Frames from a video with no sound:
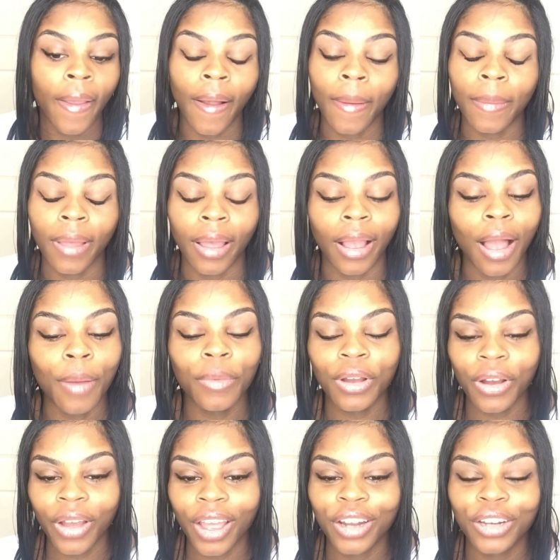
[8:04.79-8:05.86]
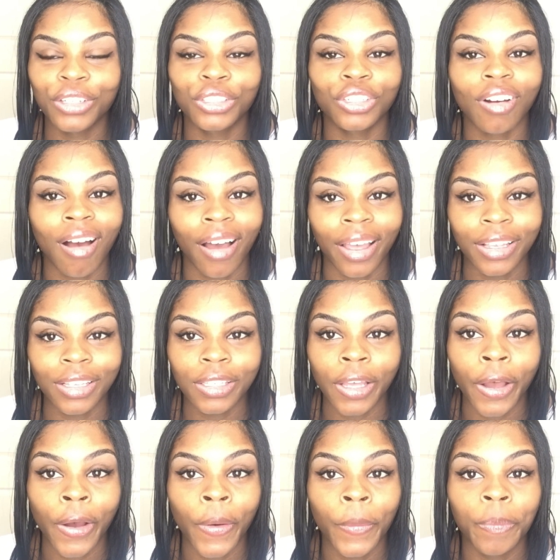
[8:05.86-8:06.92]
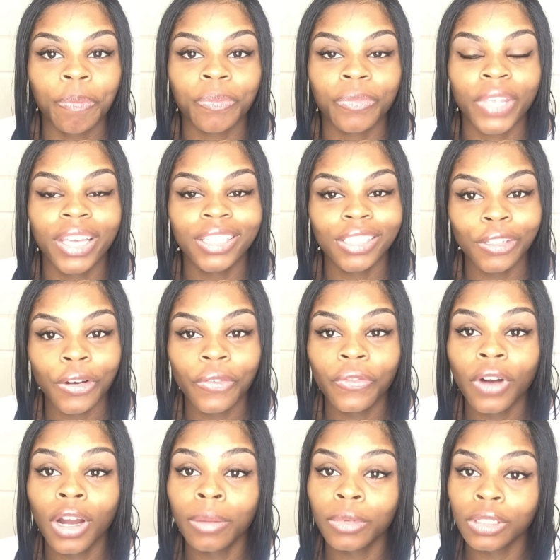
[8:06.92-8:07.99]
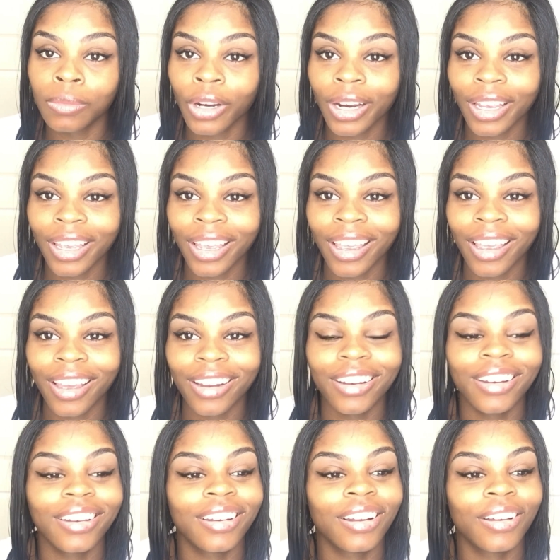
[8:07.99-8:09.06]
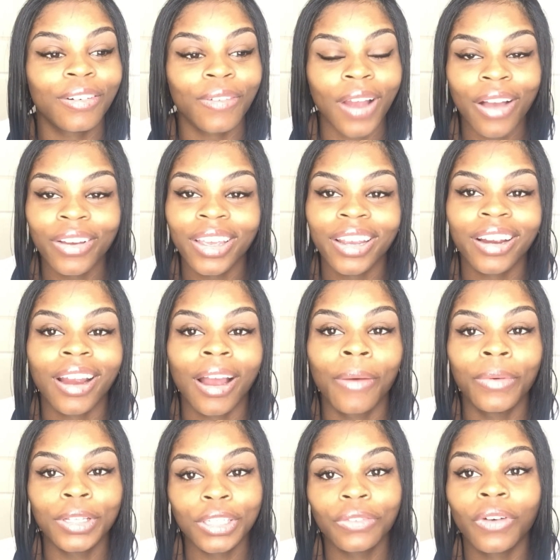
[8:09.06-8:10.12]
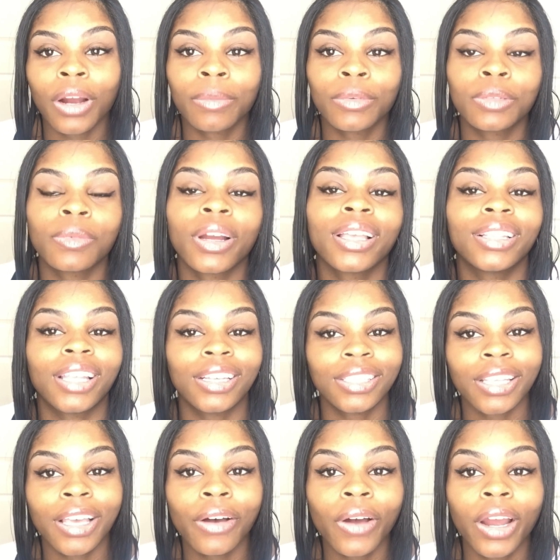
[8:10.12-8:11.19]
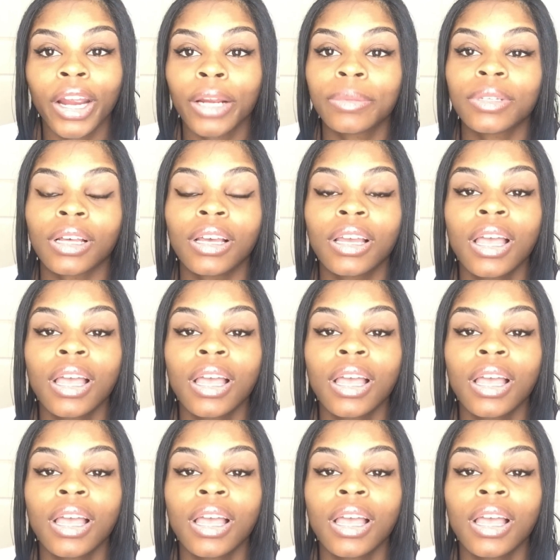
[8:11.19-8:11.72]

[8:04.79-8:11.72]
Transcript: I'm like, I'm going to go ahead and try. So it's a little farmer's market around here. I went to the farmer's market. They sell herbs.